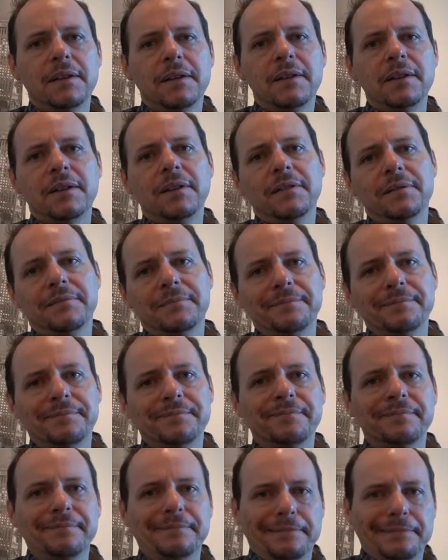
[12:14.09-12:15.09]
you know,
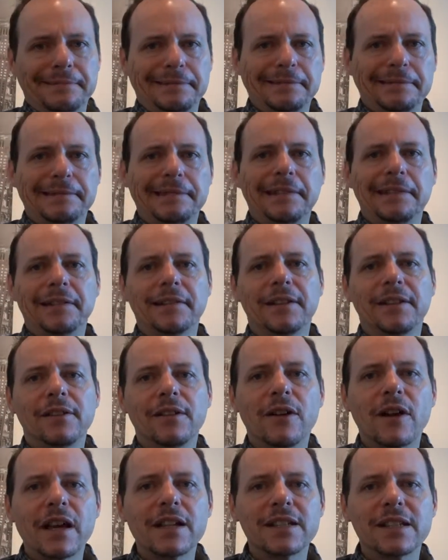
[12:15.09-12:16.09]

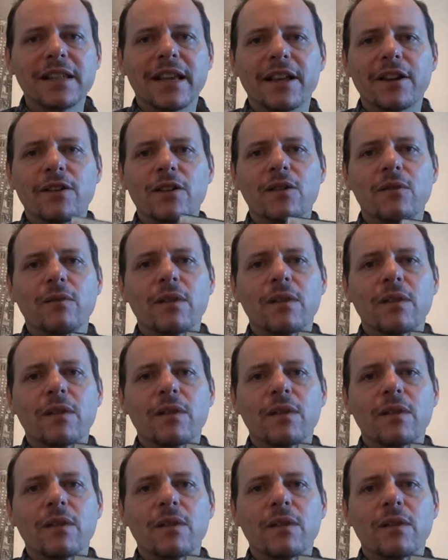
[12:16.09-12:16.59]
you're isolated or